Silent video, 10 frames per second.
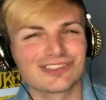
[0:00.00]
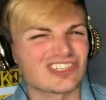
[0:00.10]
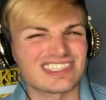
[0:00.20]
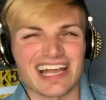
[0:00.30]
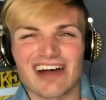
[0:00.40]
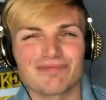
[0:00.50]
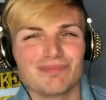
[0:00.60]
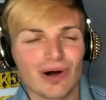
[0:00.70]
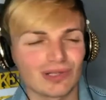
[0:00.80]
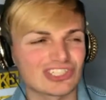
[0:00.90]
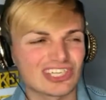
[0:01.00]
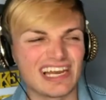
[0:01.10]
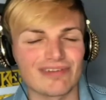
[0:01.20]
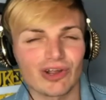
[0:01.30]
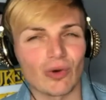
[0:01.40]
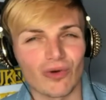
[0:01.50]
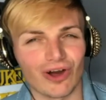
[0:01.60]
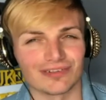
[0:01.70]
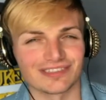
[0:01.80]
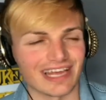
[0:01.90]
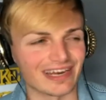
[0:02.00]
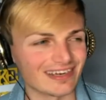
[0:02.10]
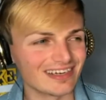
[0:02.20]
doesn't have much lyrical content,